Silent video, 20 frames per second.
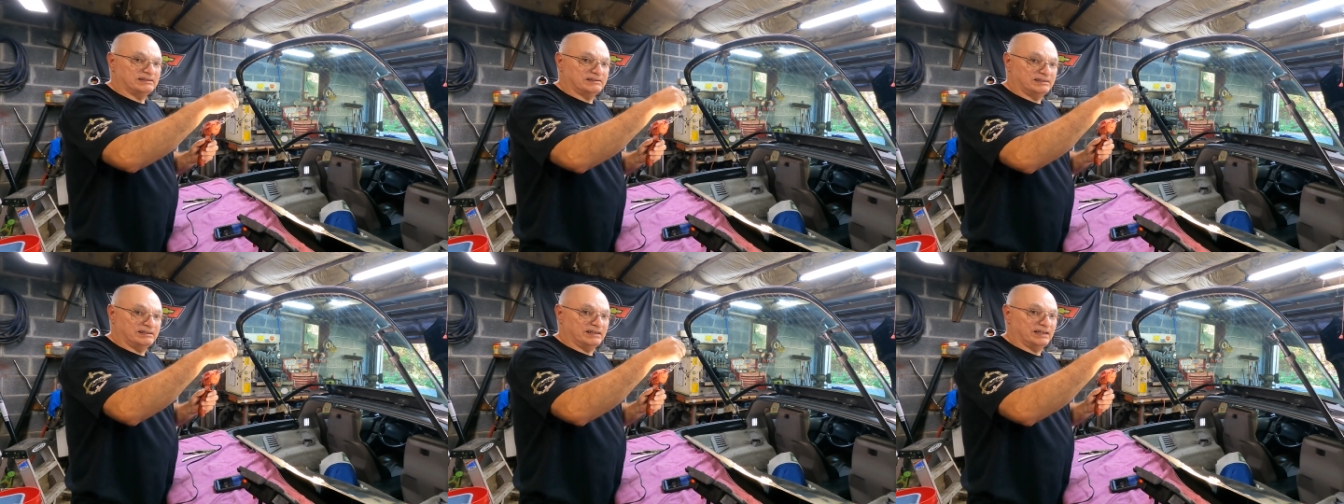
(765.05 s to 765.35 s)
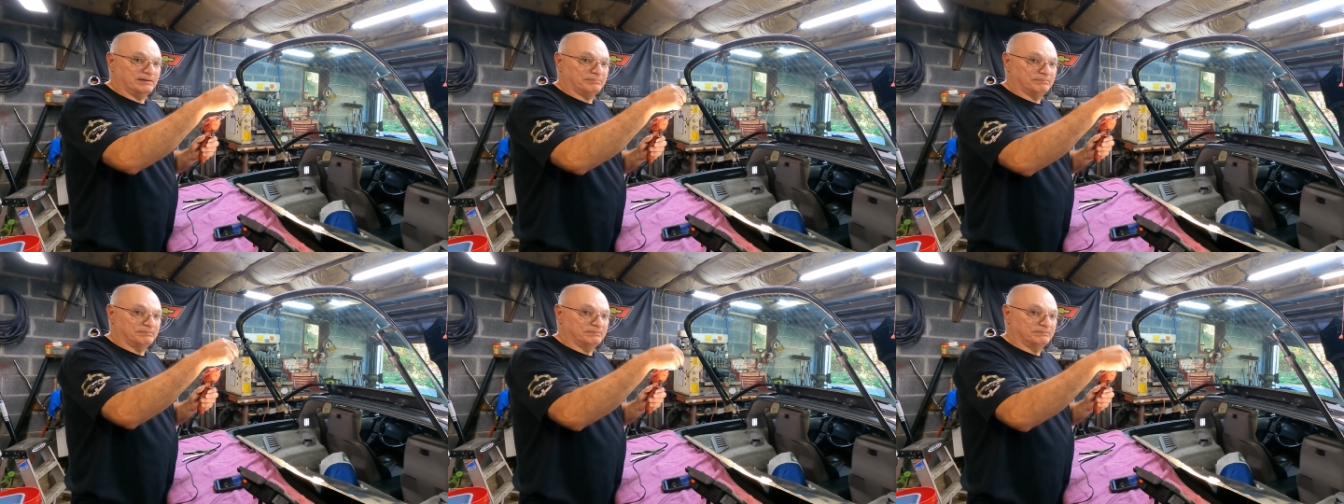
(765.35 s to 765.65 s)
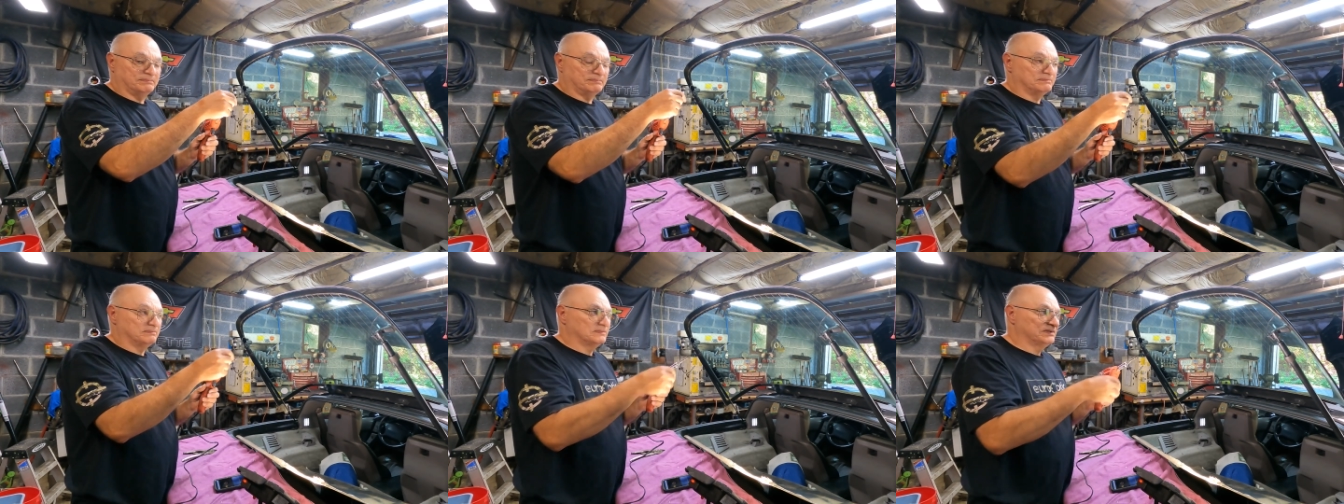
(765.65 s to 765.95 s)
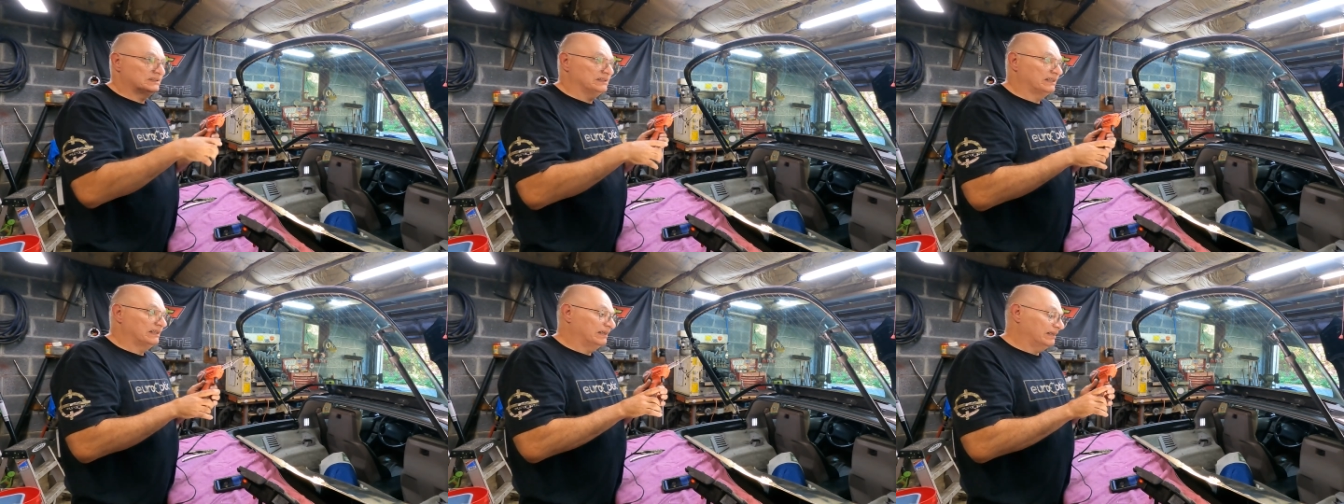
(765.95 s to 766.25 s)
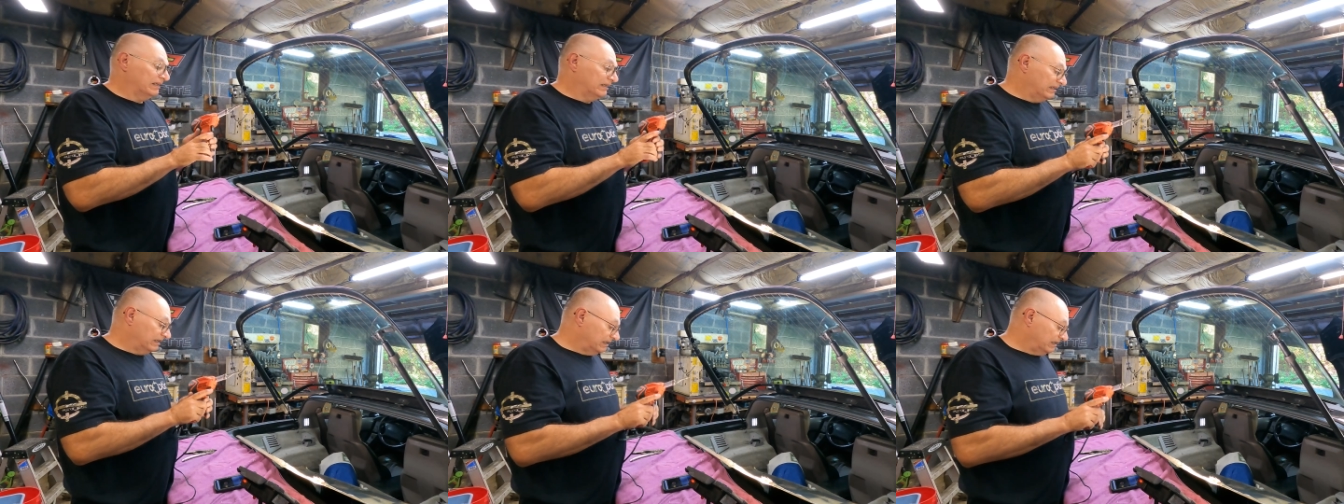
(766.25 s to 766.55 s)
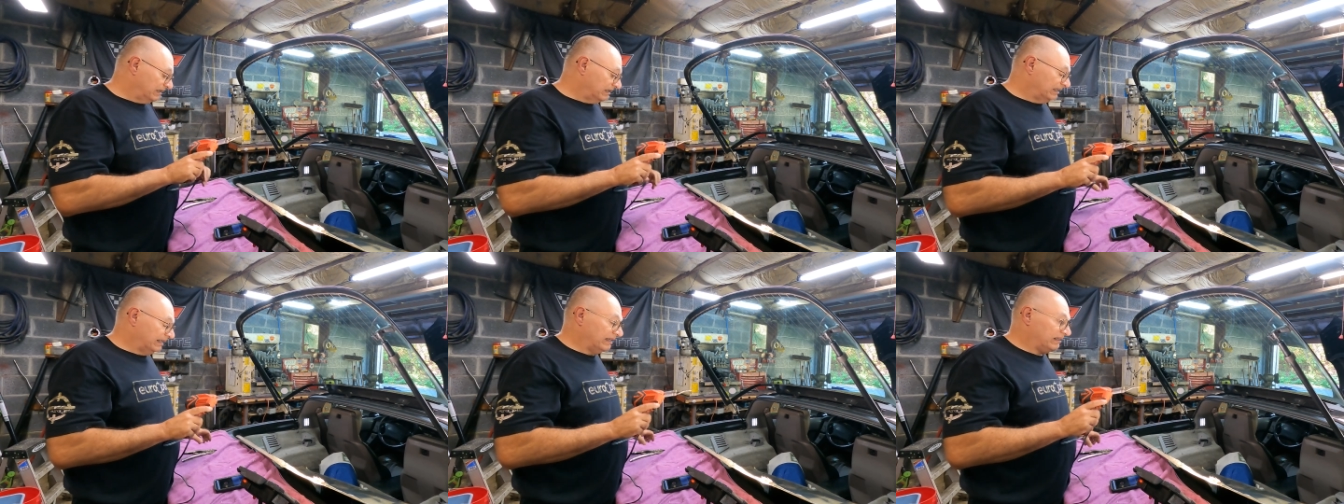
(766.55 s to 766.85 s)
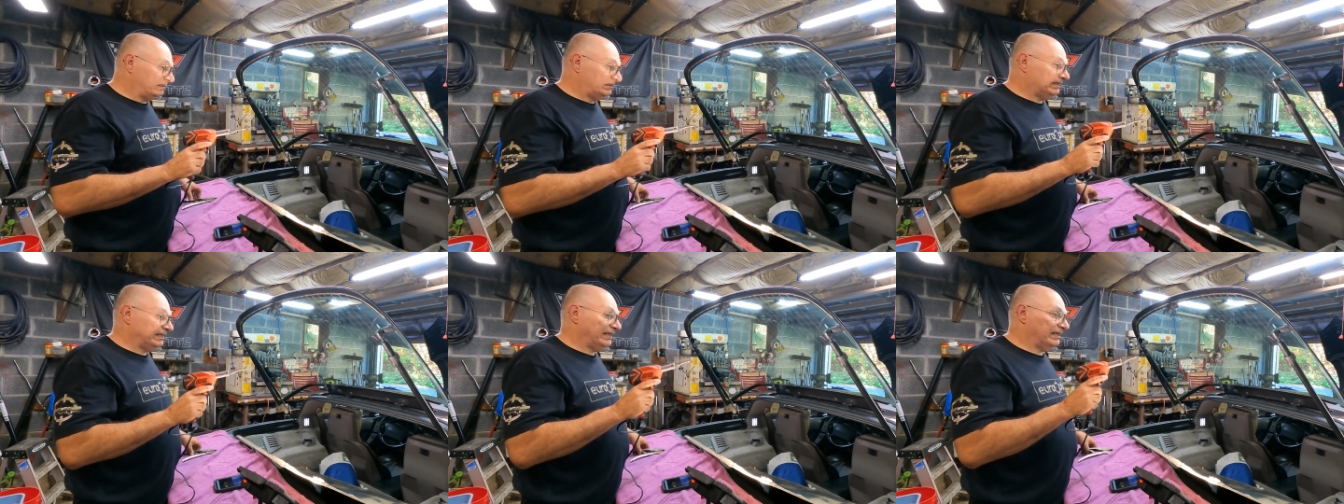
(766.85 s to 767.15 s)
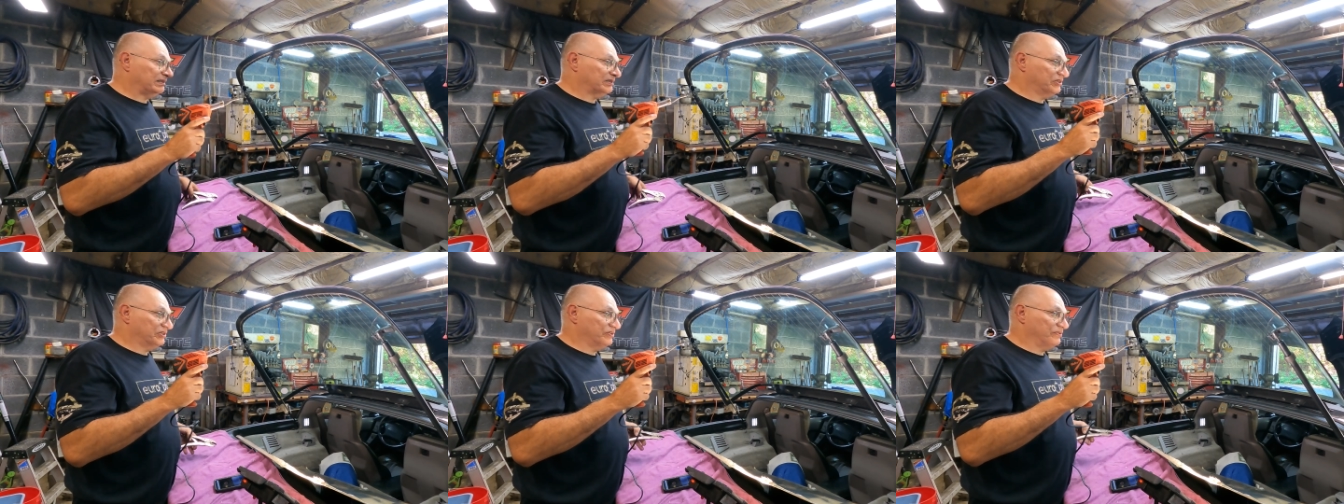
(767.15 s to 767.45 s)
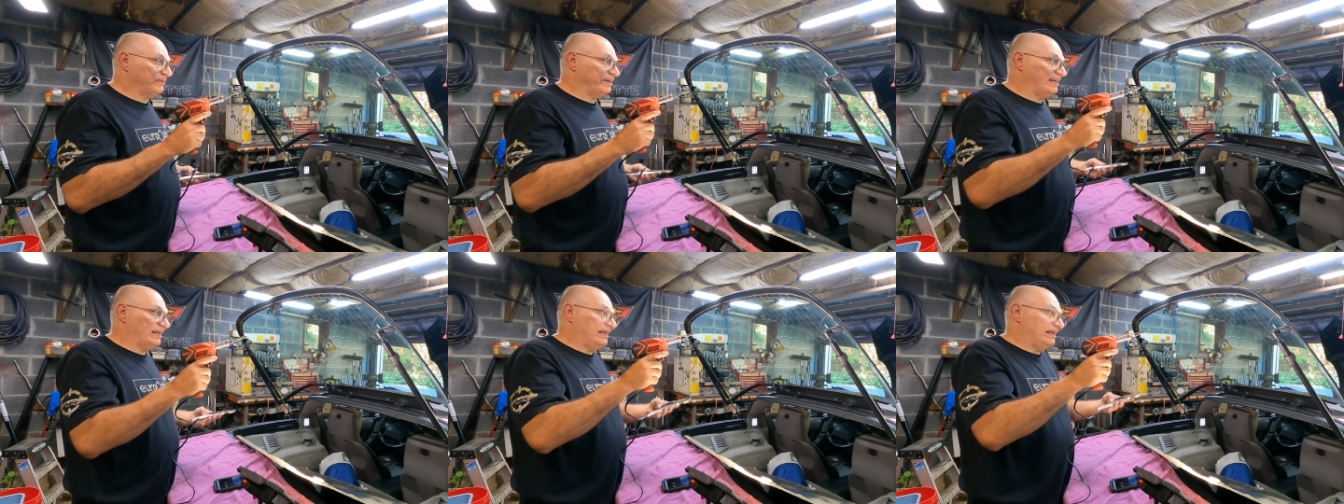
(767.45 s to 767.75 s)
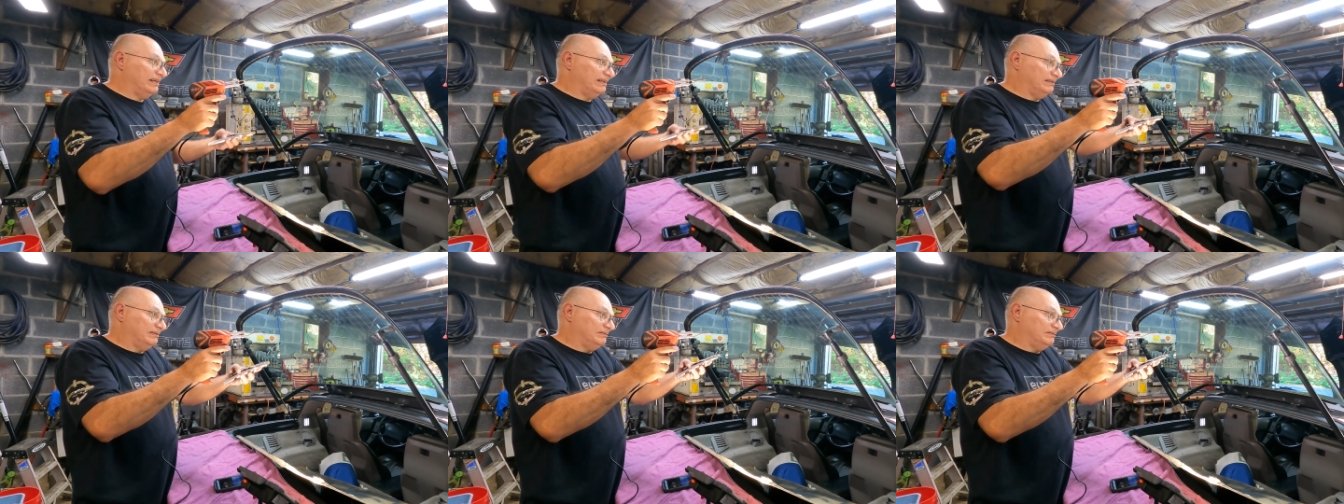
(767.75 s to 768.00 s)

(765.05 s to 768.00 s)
tip, held it out straight